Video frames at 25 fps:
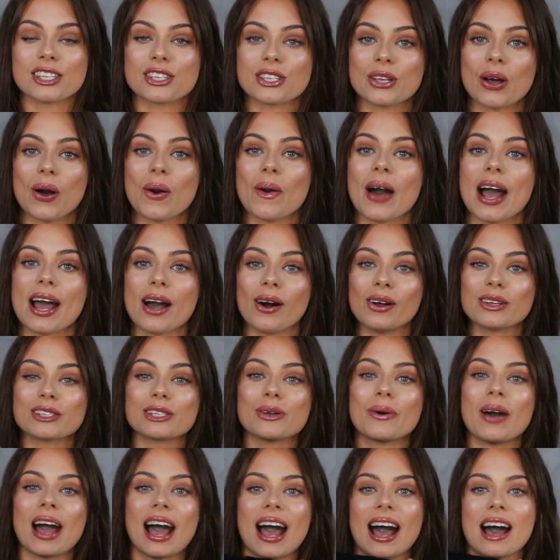so I
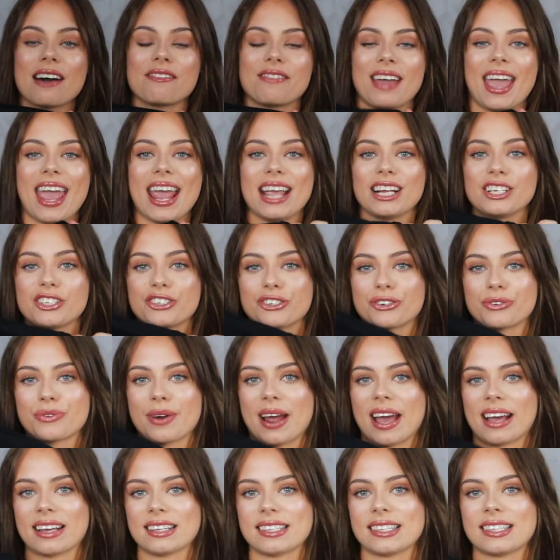also have a
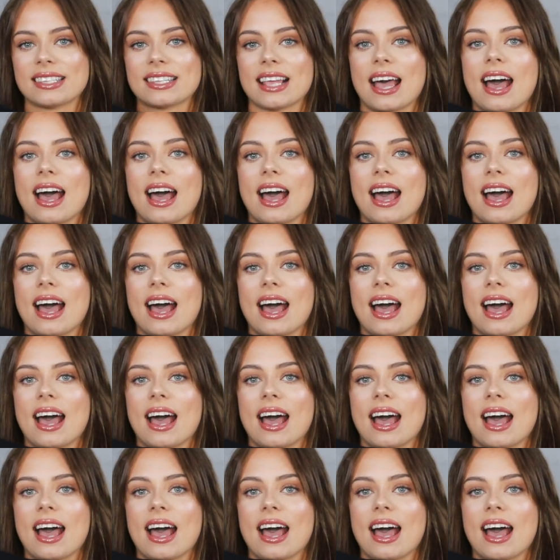dress